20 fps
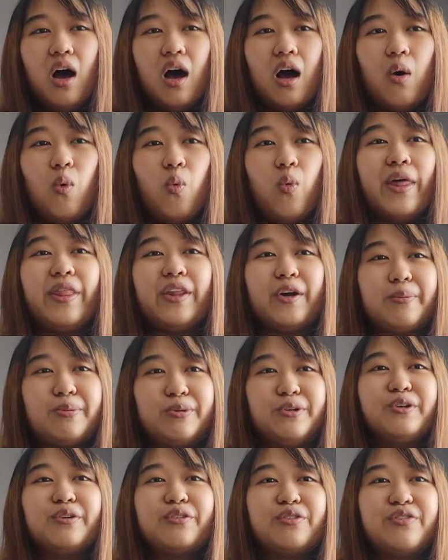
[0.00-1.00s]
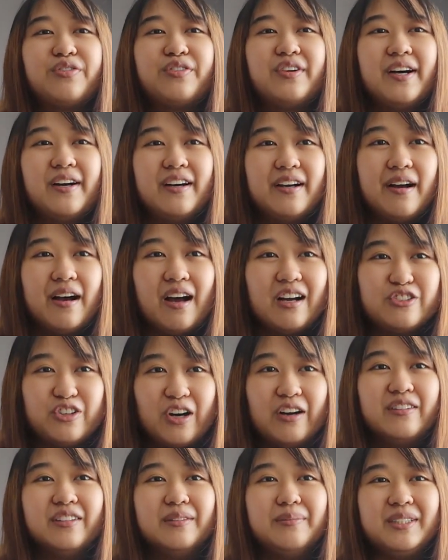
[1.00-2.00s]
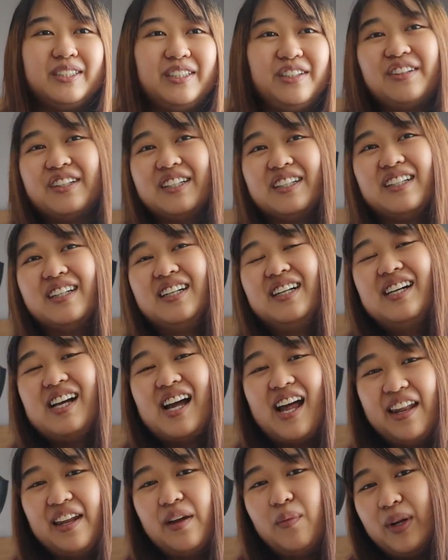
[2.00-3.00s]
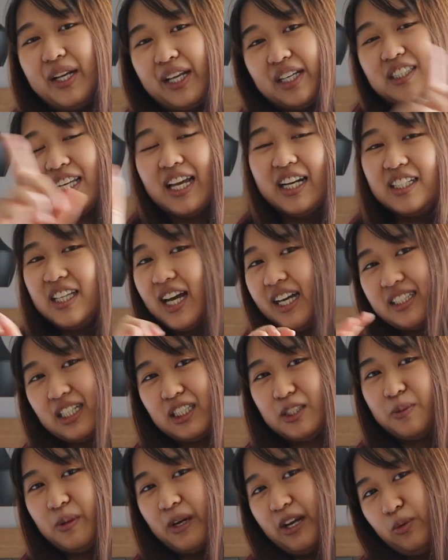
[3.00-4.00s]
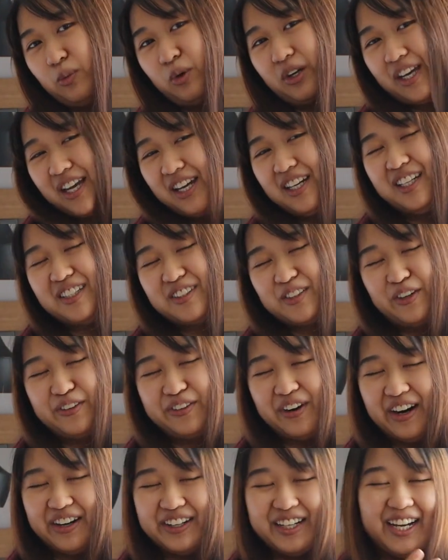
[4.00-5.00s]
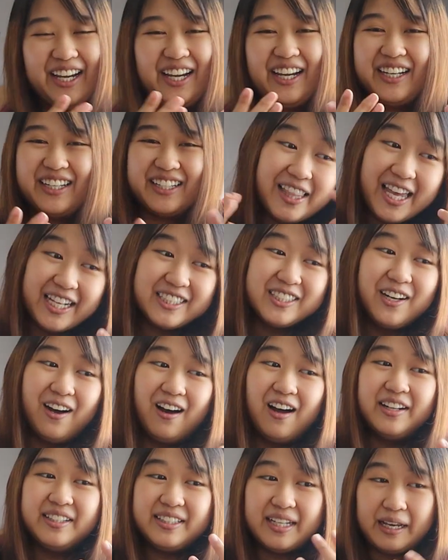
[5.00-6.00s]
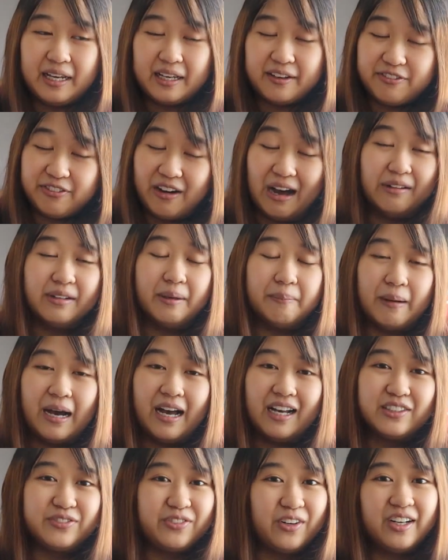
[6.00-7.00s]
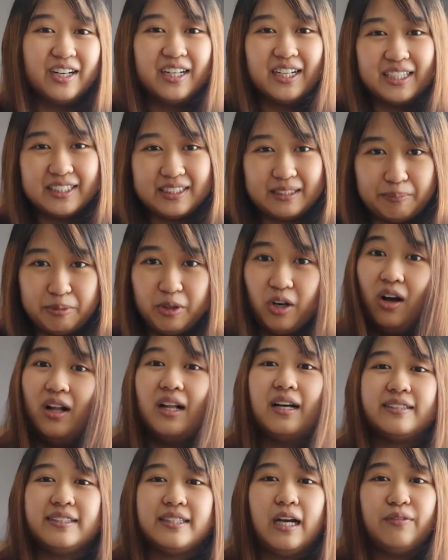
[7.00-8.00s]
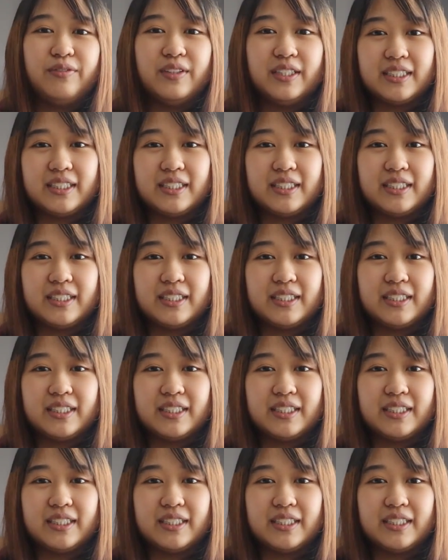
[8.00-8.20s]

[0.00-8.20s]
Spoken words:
weatherproof travel material, and then when they sanitize and spray, you won't get any sort of heartache. Later on, they found a bus for us. They put all our stuff